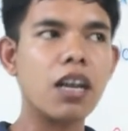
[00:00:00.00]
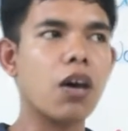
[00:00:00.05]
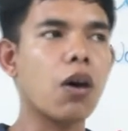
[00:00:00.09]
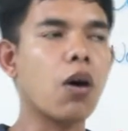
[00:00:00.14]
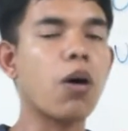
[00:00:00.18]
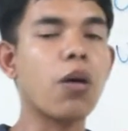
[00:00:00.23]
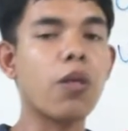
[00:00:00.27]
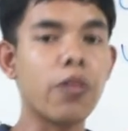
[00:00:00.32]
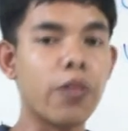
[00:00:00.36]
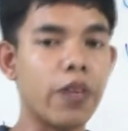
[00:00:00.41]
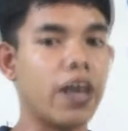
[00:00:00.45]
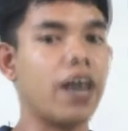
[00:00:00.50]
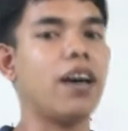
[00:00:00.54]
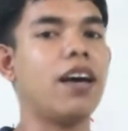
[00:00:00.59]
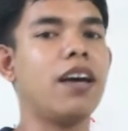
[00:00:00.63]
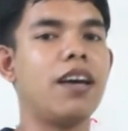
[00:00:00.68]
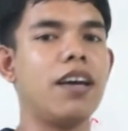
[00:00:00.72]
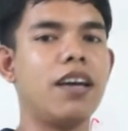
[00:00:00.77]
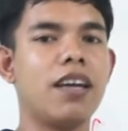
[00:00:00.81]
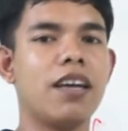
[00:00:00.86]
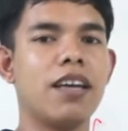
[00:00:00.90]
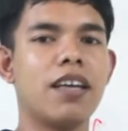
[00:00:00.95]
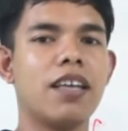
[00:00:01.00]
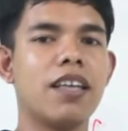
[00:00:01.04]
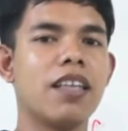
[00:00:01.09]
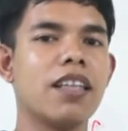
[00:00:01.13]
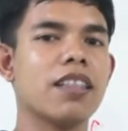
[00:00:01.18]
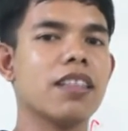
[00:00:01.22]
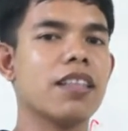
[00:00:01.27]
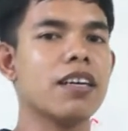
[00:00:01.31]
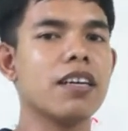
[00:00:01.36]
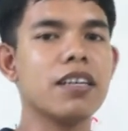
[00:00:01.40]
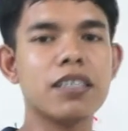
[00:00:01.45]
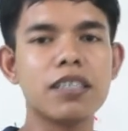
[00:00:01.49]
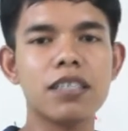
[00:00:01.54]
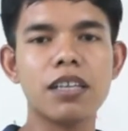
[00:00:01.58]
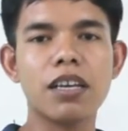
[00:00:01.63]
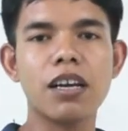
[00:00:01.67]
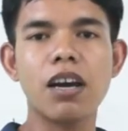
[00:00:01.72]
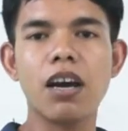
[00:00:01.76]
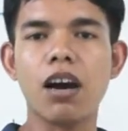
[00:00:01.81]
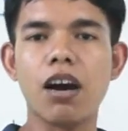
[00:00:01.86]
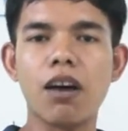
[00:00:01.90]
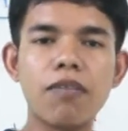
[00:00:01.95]
all that. That is
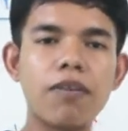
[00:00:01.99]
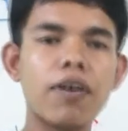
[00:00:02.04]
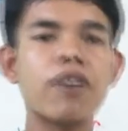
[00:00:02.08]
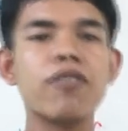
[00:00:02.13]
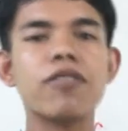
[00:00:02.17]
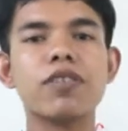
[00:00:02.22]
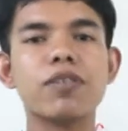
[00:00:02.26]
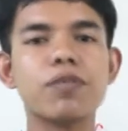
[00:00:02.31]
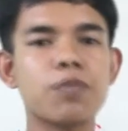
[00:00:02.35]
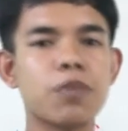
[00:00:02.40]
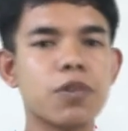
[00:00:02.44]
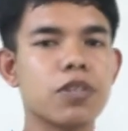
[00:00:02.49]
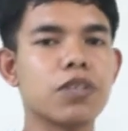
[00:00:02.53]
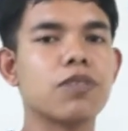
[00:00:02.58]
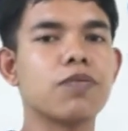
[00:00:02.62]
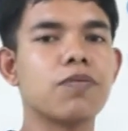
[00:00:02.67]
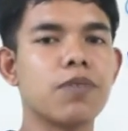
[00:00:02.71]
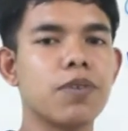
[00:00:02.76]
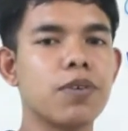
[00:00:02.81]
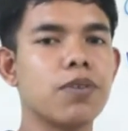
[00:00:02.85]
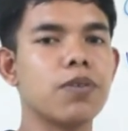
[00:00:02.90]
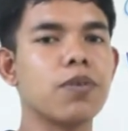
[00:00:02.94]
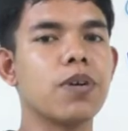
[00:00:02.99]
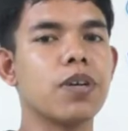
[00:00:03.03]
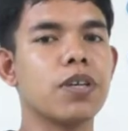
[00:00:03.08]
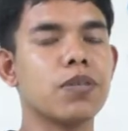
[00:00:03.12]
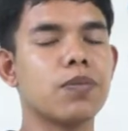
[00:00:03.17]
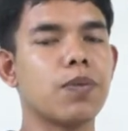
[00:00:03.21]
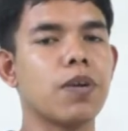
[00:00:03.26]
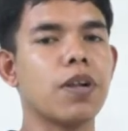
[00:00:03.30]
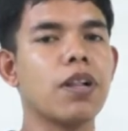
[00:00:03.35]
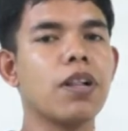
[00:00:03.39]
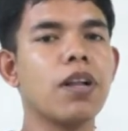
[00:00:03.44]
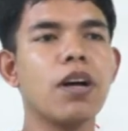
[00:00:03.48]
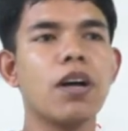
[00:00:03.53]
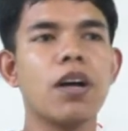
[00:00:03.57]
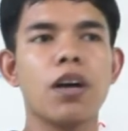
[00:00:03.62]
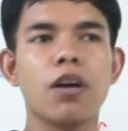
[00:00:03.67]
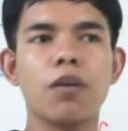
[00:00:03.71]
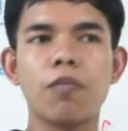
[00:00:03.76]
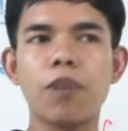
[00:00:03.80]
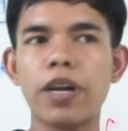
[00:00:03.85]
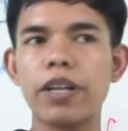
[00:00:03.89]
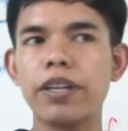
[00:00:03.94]
very important for you as well.
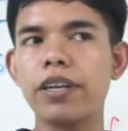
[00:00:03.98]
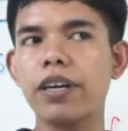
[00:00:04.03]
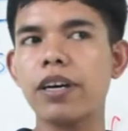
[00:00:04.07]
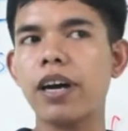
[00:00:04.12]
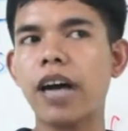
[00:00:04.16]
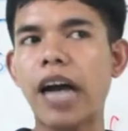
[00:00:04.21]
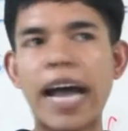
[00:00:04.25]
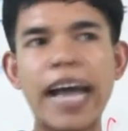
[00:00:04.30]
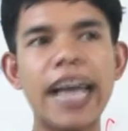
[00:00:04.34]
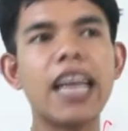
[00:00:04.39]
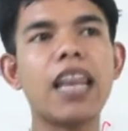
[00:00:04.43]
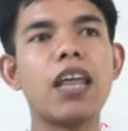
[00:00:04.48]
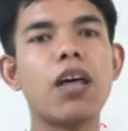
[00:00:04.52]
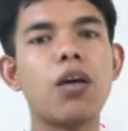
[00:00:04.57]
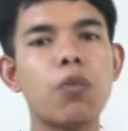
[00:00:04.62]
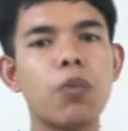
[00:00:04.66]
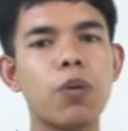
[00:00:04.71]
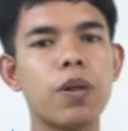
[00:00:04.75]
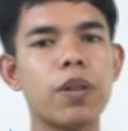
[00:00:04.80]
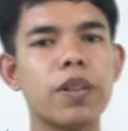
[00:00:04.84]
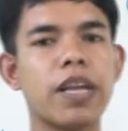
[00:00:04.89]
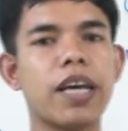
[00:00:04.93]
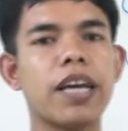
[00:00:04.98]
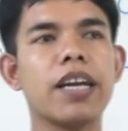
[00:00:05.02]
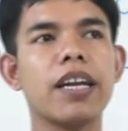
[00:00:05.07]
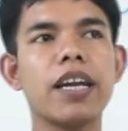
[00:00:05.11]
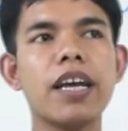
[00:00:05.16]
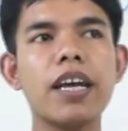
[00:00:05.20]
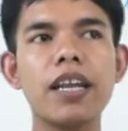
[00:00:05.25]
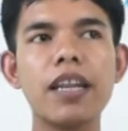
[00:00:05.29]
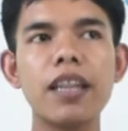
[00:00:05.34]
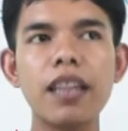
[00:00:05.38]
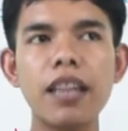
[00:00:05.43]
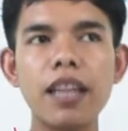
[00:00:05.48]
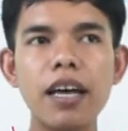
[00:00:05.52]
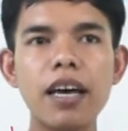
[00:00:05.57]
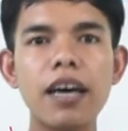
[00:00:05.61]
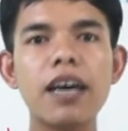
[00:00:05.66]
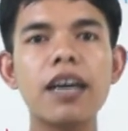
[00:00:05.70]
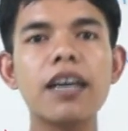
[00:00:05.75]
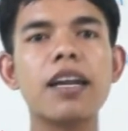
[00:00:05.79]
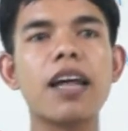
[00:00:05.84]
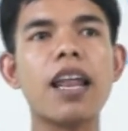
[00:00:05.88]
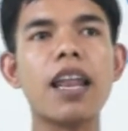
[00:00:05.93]
But the high level that they
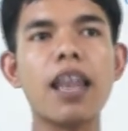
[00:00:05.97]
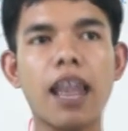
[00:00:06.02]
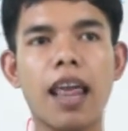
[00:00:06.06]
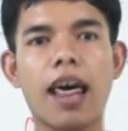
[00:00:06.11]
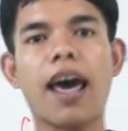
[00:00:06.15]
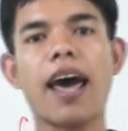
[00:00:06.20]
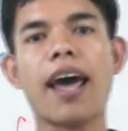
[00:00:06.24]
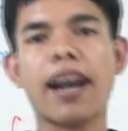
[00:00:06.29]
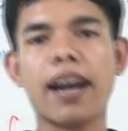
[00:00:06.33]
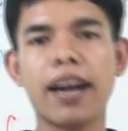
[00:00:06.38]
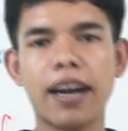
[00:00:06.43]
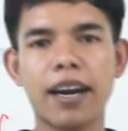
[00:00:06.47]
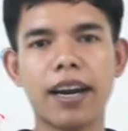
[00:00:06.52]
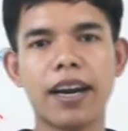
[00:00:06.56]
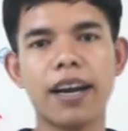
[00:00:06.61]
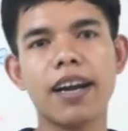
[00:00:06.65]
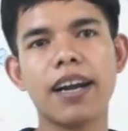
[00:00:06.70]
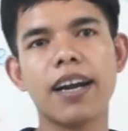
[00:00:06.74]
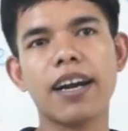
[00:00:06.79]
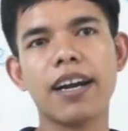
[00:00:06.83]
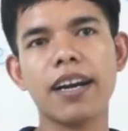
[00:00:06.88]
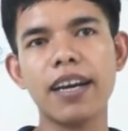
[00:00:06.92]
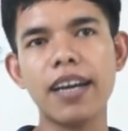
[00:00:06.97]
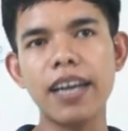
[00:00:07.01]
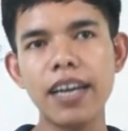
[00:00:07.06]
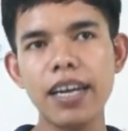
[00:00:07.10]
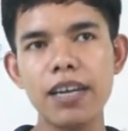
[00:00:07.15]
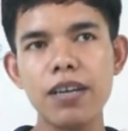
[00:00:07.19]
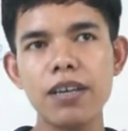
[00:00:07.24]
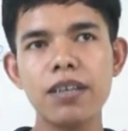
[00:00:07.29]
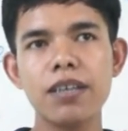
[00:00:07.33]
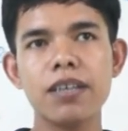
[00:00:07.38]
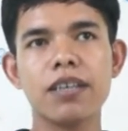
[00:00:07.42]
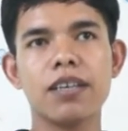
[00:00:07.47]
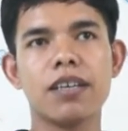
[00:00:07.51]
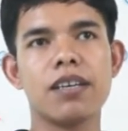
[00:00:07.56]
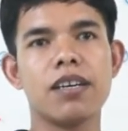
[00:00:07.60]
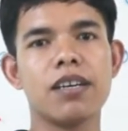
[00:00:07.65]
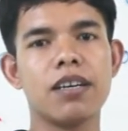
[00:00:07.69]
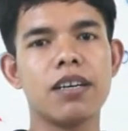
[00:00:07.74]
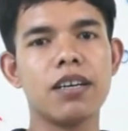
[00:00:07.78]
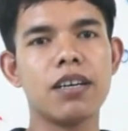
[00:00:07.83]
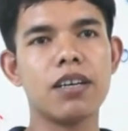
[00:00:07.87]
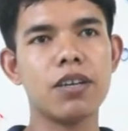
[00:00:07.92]
learn a lot, they
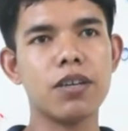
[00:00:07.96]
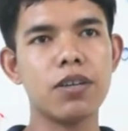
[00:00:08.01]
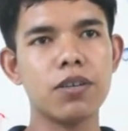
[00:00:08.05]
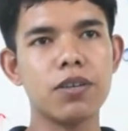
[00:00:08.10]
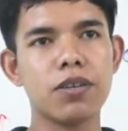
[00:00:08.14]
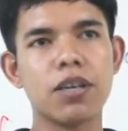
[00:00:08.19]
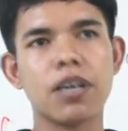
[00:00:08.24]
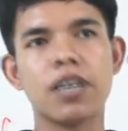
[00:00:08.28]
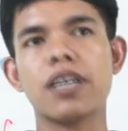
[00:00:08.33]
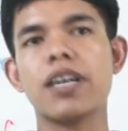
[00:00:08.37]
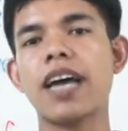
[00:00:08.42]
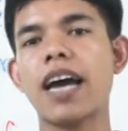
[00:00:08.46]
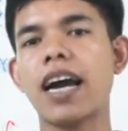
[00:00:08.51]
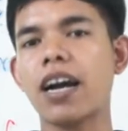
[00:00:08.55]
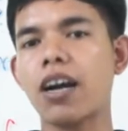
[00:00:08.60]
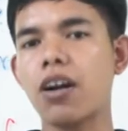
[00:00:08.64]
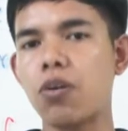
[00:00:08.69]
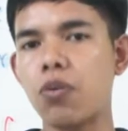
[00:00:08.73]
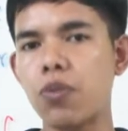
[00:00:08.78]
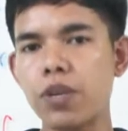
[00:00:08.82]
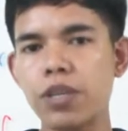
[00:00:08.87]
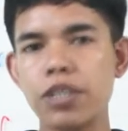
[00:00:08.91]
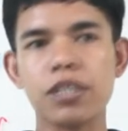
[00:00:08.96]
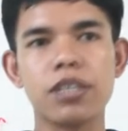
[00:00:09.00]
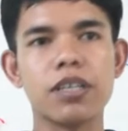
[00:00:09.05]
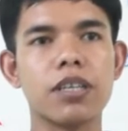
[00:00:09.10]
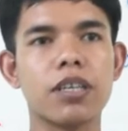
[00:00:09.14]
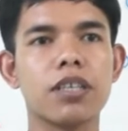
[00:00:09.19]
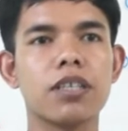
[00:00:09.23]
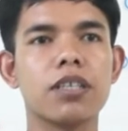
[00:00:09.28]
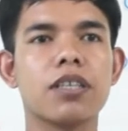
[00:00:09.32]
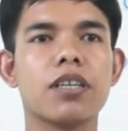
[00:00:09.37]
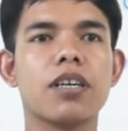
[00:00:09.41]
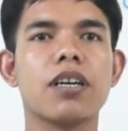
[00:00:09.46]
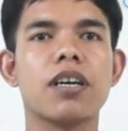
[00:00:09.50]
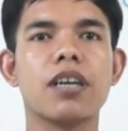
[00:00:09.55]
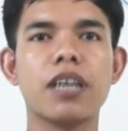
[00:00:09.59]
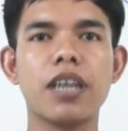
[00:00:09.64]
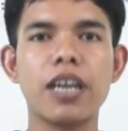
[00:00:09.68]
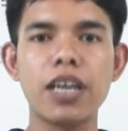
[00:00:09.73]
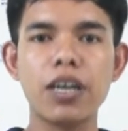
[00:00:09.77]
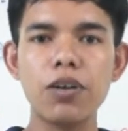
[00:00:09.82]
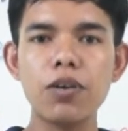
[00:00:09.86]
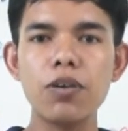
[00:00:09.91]
conduct research,
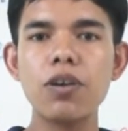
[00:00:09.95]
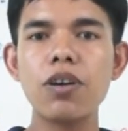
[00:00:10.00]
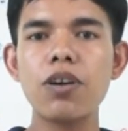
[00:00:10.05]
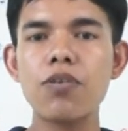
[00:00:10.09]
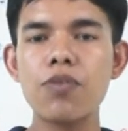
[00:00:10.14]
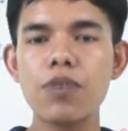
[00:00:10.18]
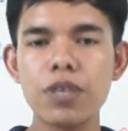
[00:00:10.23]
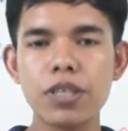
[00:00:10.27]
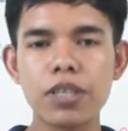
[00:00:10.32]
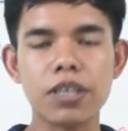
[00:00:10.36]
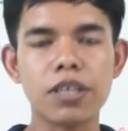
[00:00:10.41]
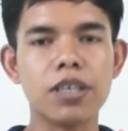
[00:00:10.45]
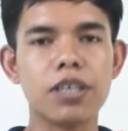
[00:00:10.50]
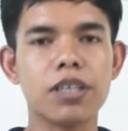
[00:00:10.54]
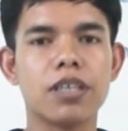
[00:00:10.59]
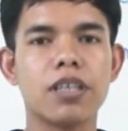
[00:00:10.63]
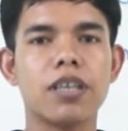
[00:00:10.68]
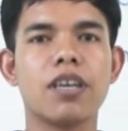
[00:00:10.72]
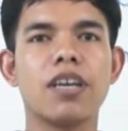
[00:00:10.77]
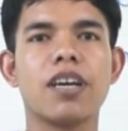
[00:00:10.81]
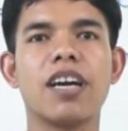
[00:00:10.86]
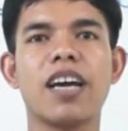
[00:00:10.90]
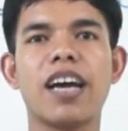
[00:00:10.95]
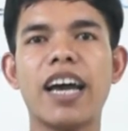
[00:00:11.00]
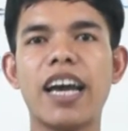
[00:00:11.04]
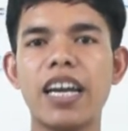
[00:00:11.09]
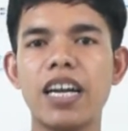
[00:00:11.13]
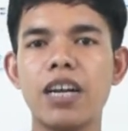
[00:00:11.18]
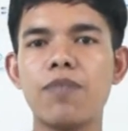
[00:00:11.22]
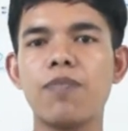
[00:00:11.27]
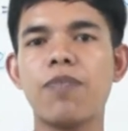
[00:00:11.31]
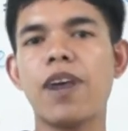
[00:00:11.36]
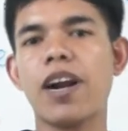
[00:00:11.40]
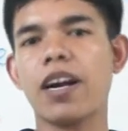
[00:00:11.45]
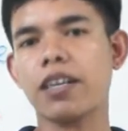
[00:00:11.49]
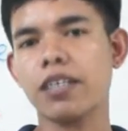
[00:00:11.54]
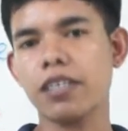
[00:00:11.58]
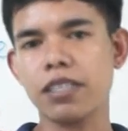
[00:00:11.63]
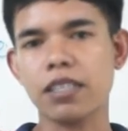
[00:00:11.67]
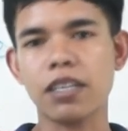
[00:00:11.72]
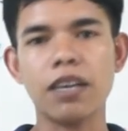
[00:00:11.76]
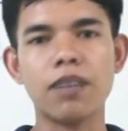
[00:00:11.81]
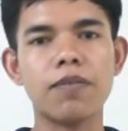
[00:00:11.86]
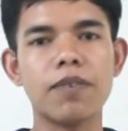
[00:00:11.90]
they do the research, and they
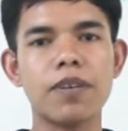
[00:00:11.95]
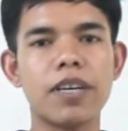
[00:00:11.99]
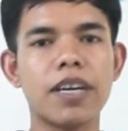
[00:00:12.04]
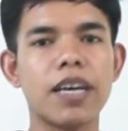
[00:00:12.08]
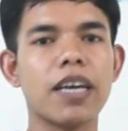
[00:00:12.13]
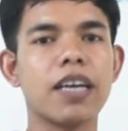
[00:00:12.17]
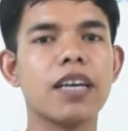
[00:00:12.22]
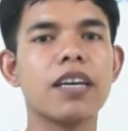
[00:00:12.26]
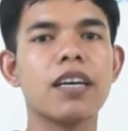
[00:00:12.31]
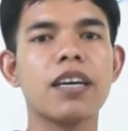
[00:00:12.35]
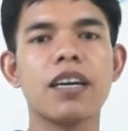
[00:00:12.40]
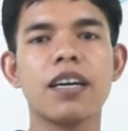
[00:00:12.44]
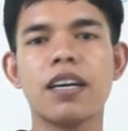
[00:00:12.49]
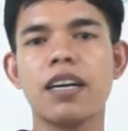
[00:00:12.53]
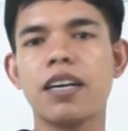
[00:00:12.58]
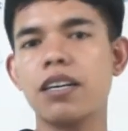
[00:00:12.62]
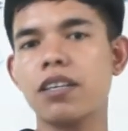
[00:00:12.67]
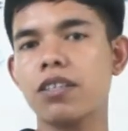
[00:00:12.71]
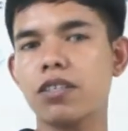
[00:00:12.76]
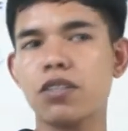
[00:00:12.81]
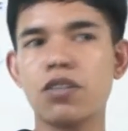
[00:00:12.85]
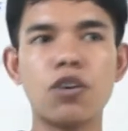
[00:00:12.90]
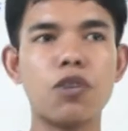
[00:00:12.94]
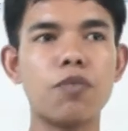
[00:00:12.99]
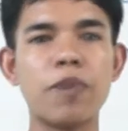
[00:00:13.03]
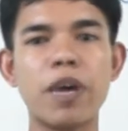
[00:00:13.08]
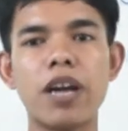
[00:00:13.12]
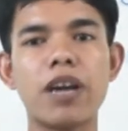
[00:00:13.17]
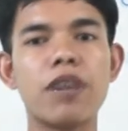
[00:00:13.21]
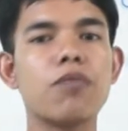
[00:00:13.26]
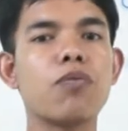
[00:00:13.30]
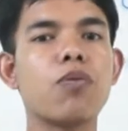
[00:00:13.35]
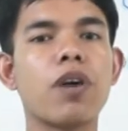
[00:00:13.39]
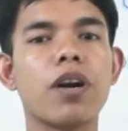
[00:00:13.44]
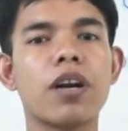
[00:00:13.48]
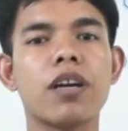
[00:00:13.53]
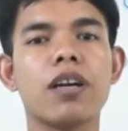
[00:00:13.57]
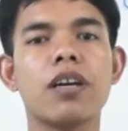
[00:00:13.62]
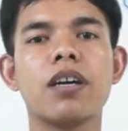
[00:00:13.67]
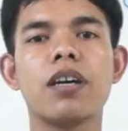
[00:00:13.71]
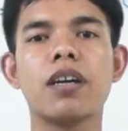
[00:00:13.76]
practice every day. There is no matter what